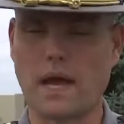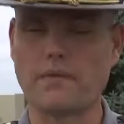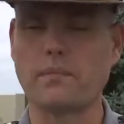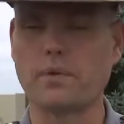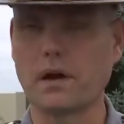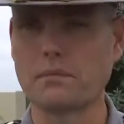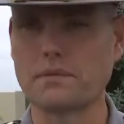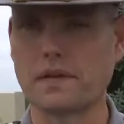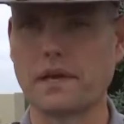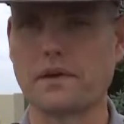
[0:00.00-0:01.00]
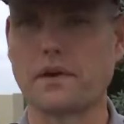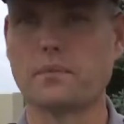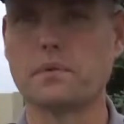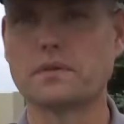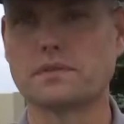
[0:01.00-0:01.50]
having problems in that
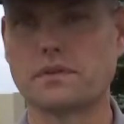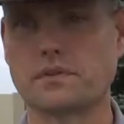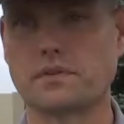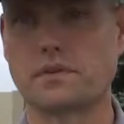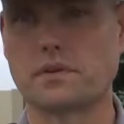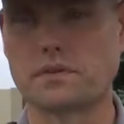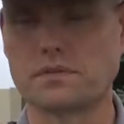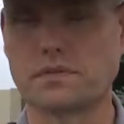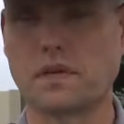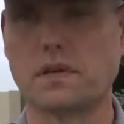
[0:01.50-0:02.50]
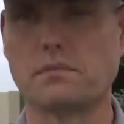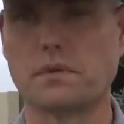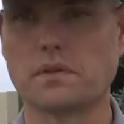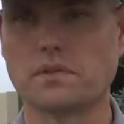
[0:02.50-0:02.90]
area because there's there's um,